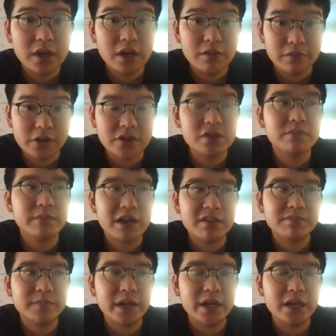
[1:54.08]
further
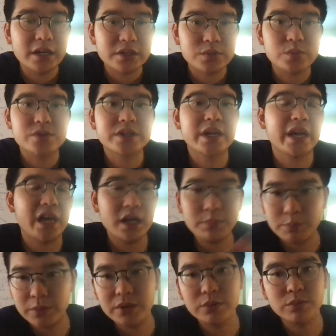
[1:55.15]
mathematics which can't
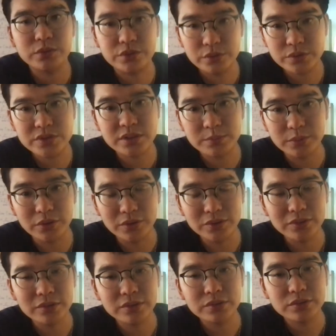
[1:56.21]
be reducible
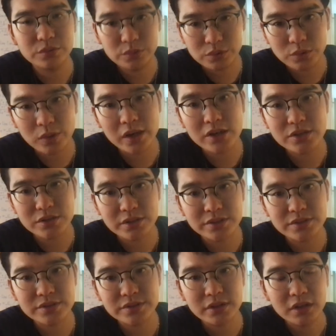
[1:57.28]
to
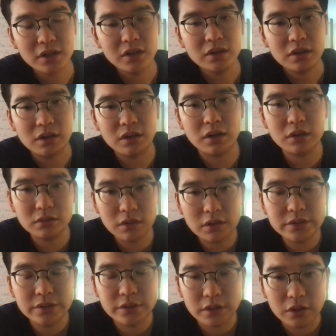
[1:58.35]
equations all on
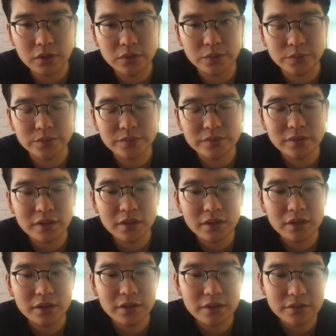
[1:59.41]
their own.
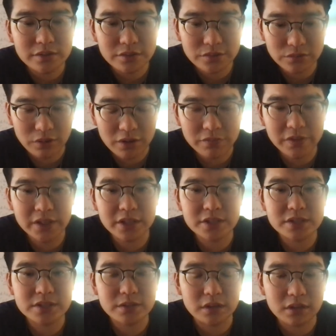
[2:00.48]
So I think
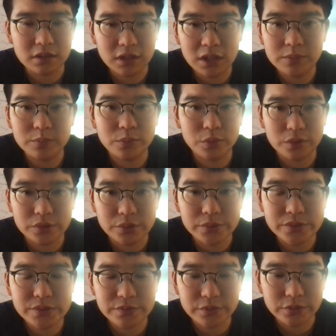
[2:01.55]
it's a lot more
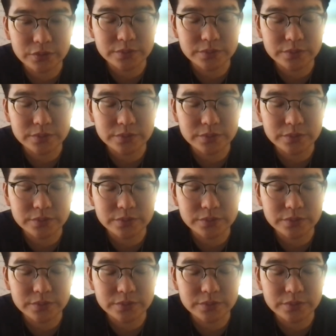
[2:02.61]
useful